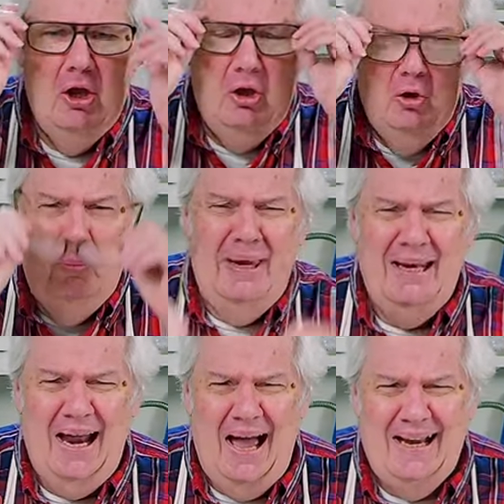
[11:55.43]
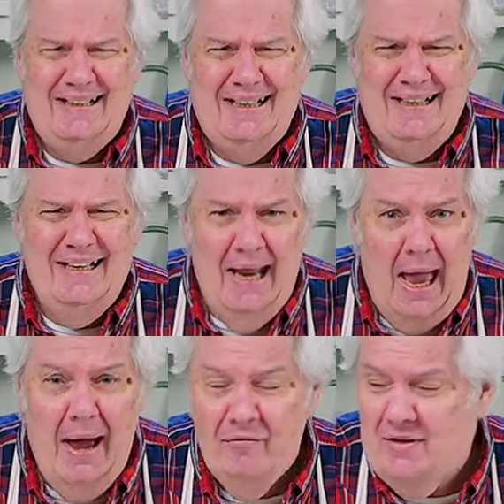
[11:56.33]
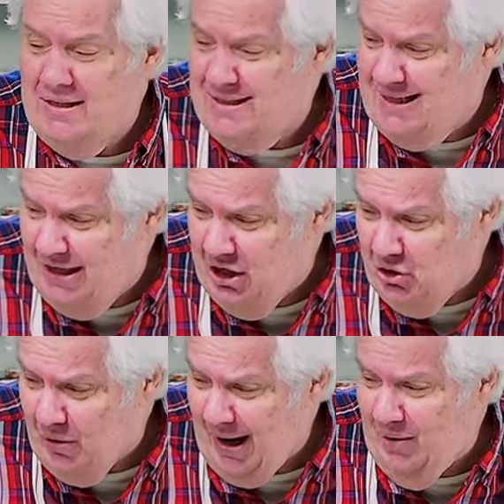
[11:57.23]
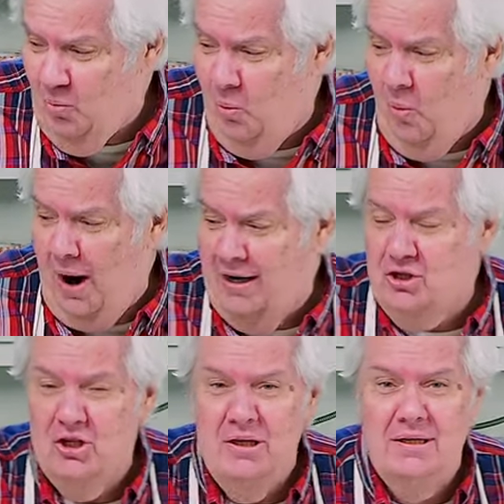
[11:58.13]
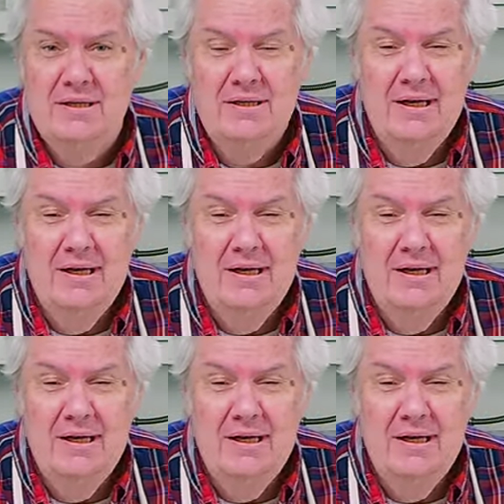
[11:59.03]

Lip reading: You mean I didn't have to sit here and watch it?